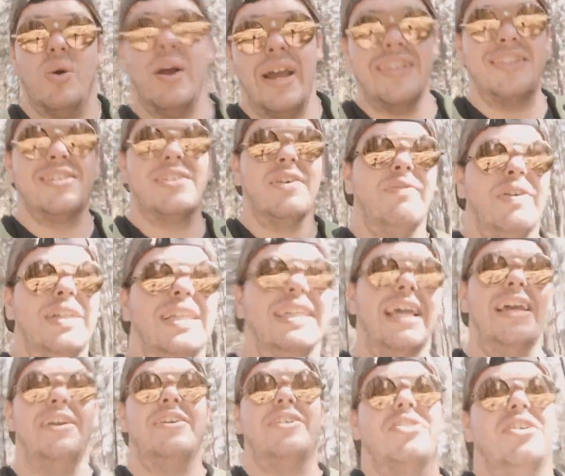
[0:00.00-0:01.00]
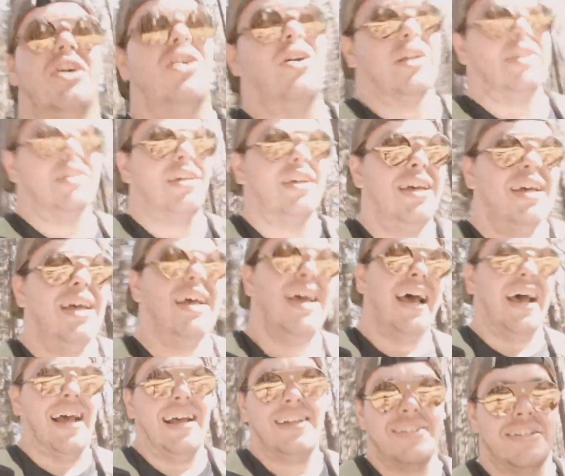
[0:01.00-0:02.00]
it's something to get you started.
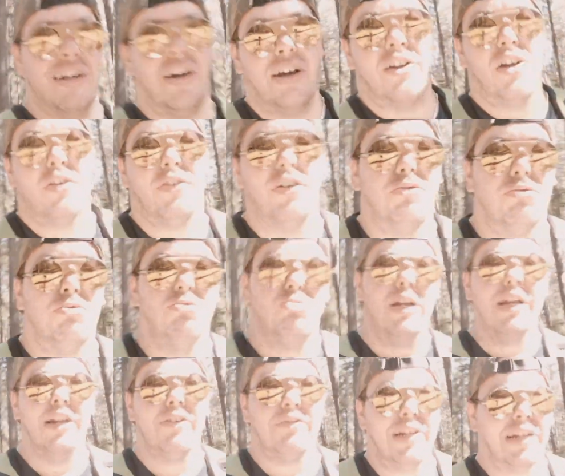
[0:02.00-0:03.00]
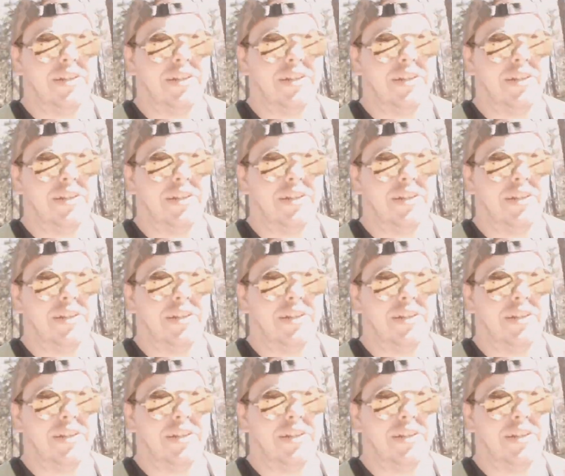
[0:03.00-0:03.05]
I started off with really